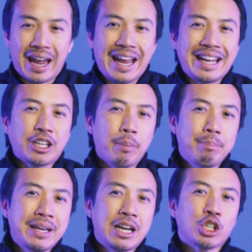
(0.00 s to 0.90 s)
and it could
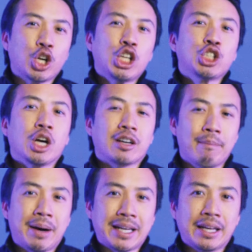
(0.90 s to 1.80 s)
be a good chunk
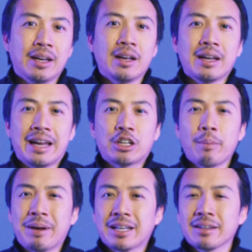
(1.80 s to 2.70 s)
of money. It
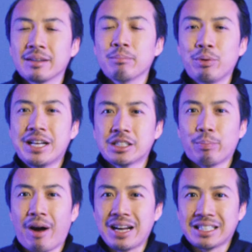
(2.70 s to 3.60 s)
could be pretty
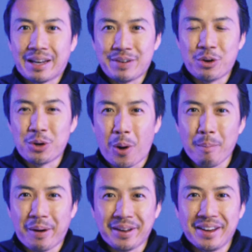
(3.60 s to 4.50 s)
surprising if you don't know
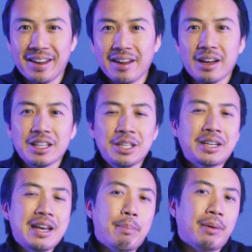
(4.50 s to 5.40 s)
about it. You
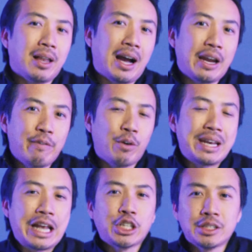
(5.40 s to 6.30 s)
can apply for
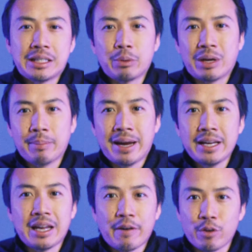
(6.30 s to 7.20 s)
an HST
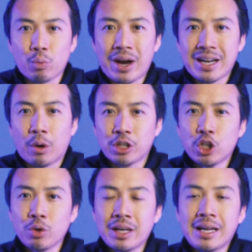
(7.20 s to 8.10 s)
rebate if you rent out the
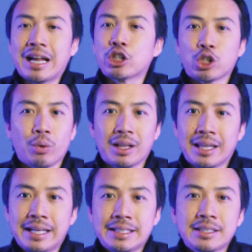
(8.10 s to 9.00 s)
unit and show a
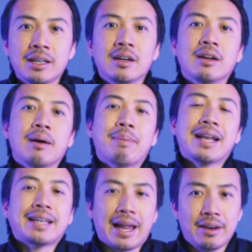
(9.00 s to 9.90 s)
lease,
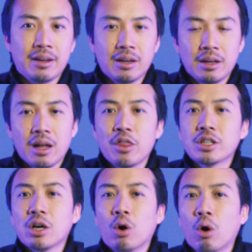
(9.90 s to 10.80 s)
but again,
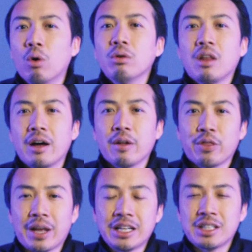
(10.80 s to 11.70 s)
there's a whole lot of
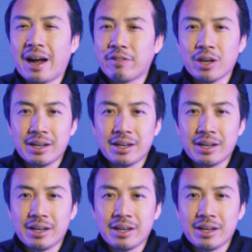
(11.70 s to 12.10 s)
things you have to